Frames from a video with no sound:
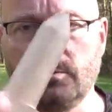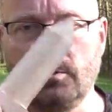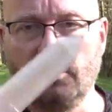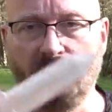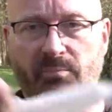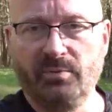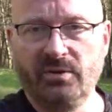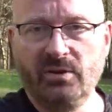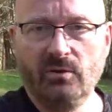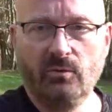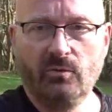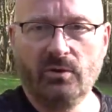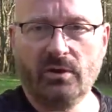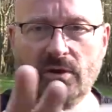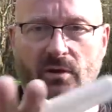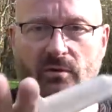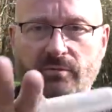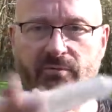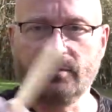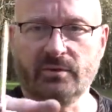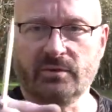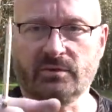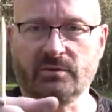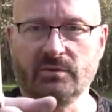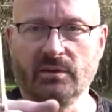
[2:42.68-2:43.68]
the beauty
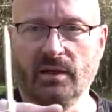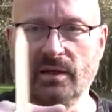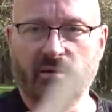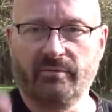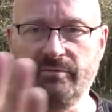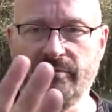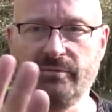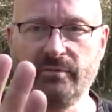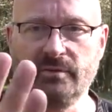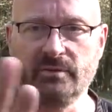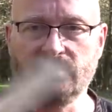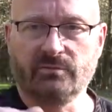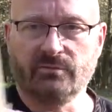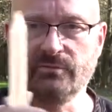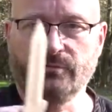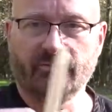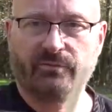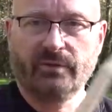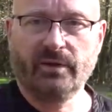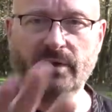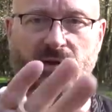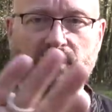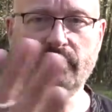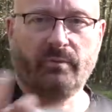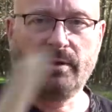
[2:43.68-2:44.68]
of this knife. It's
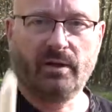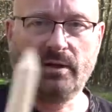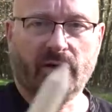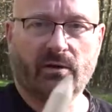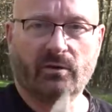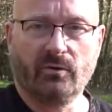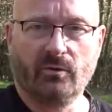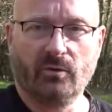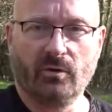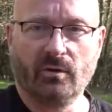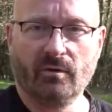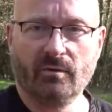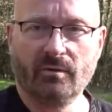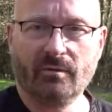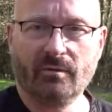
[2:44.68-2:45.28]
really, really cool.